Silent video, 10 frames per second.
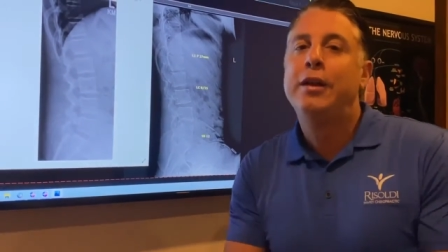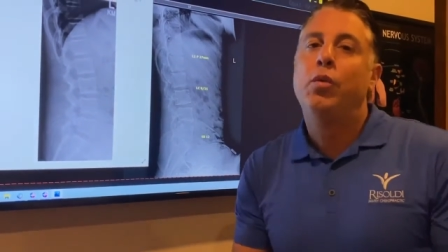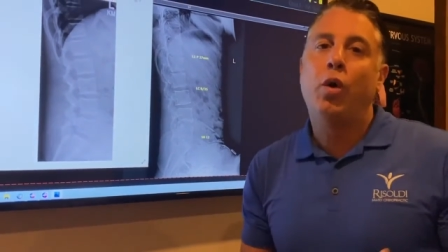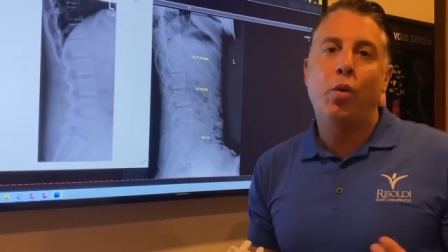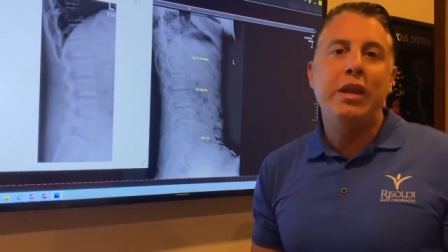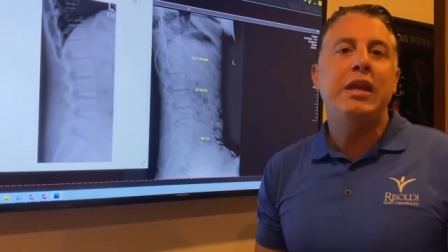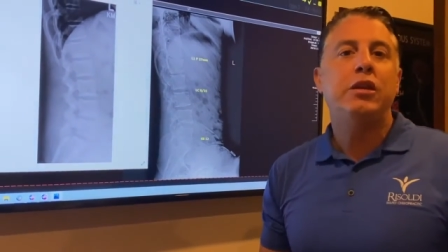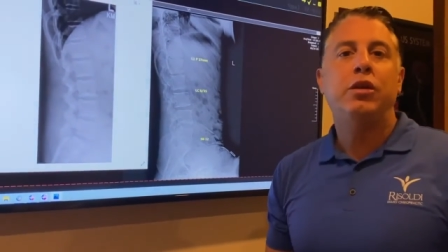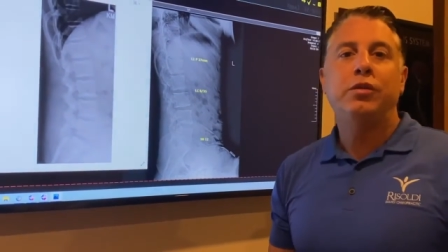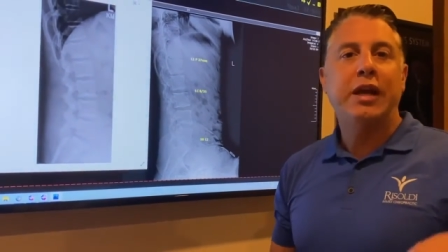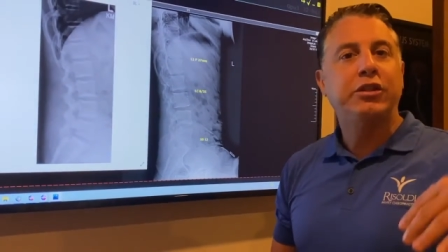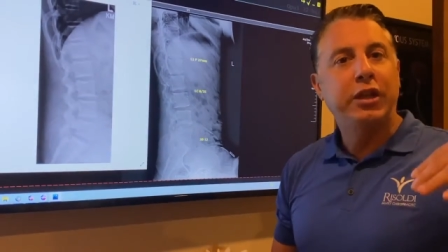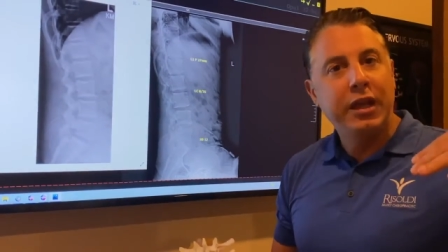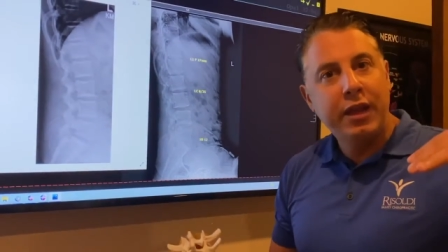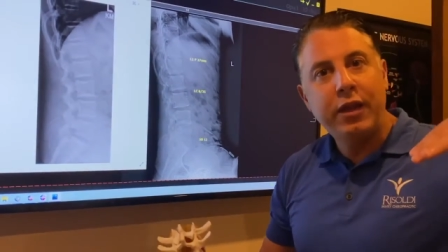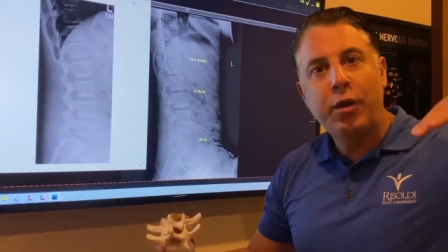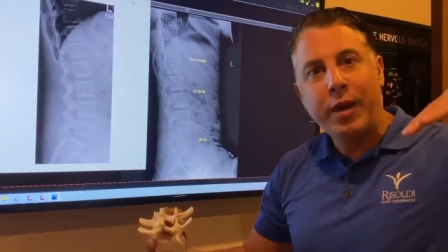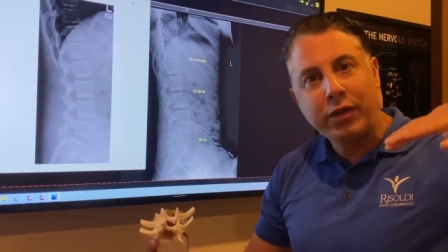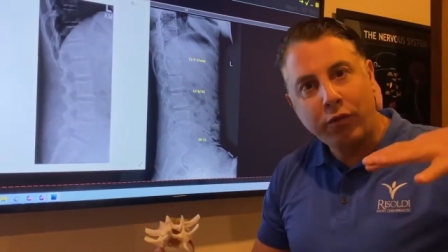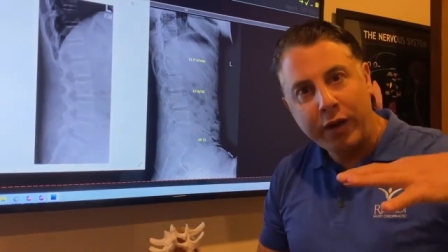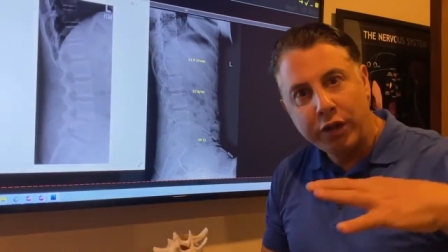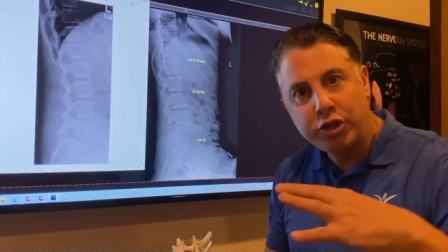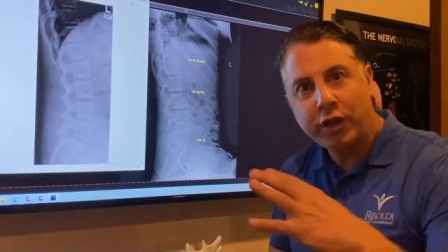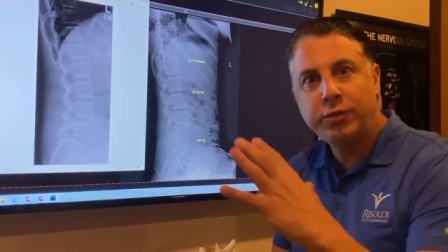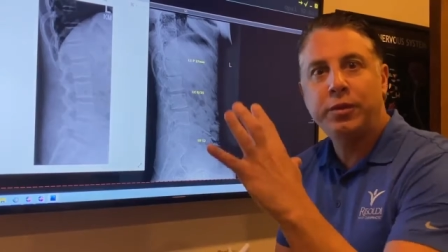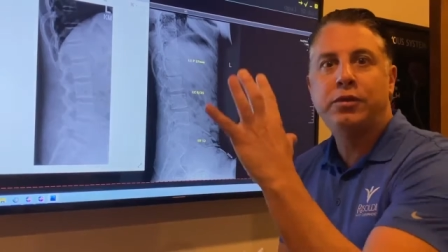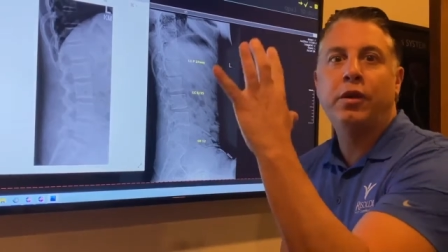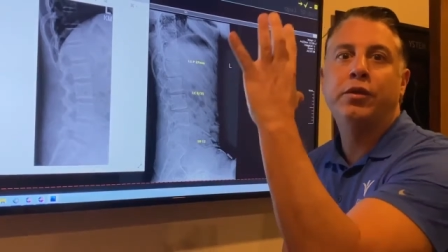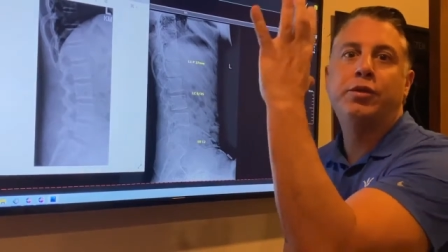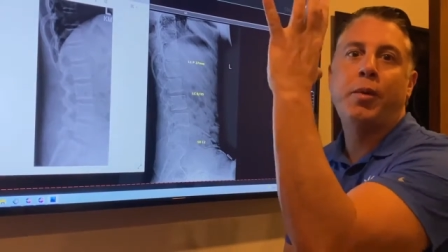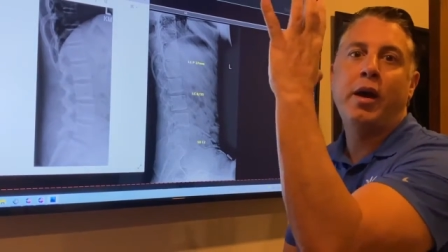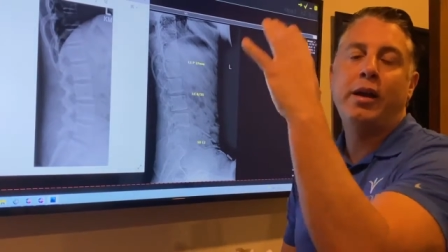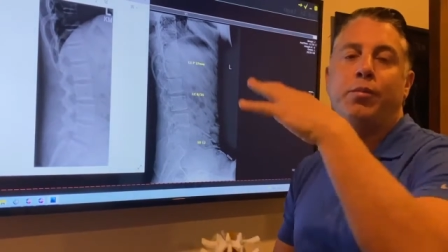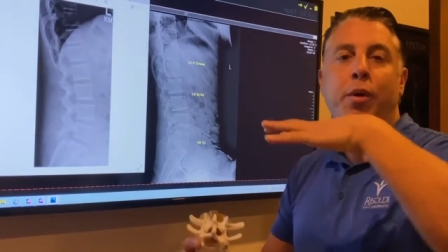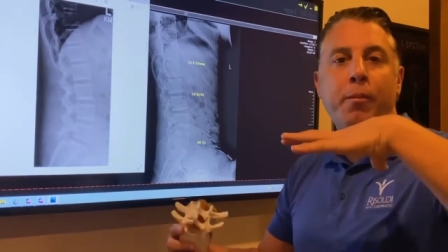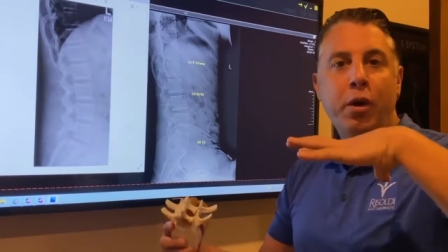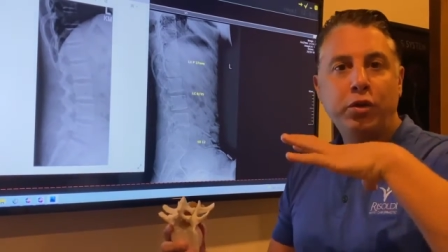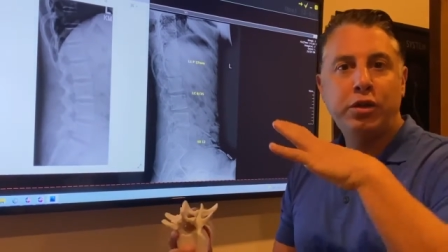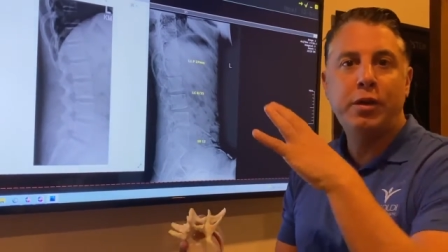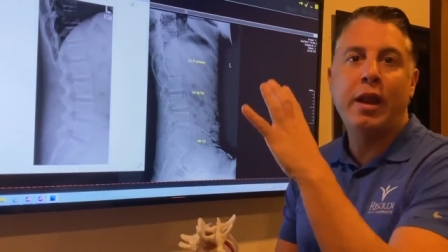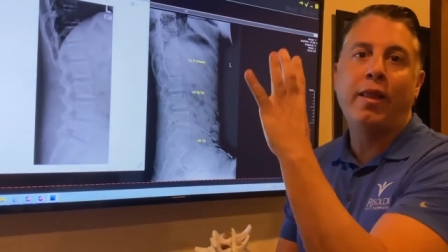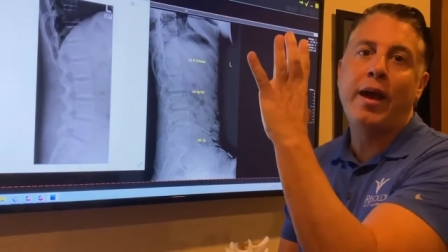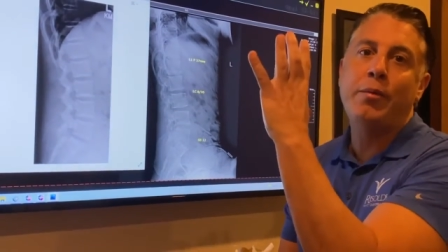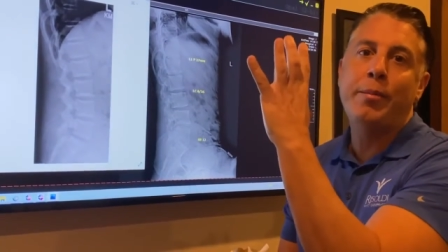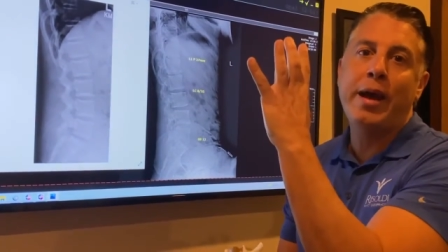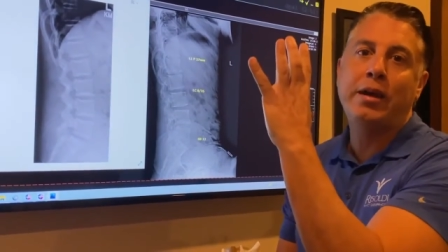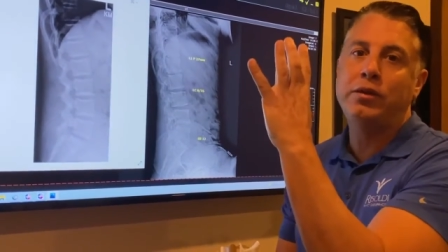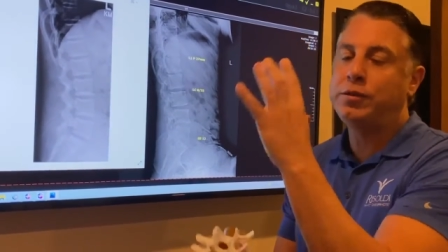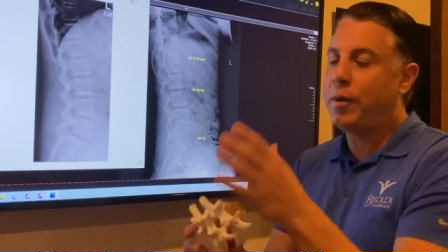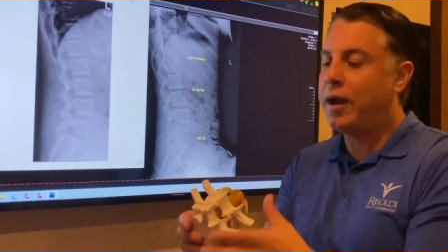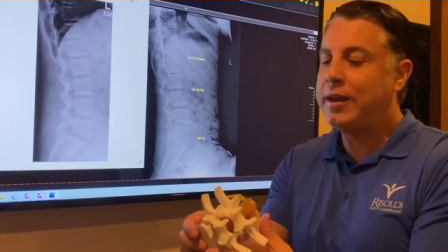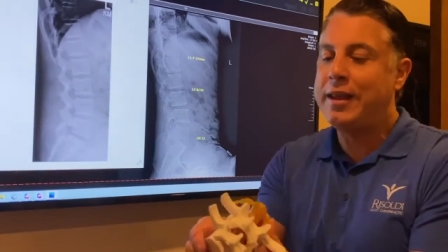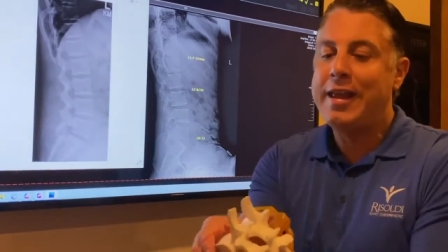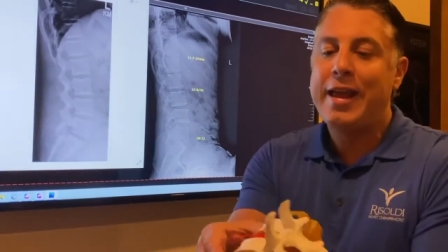What we need to do is actually get in there and make the right adjustments on the spine, put motion and alignment back in the spine,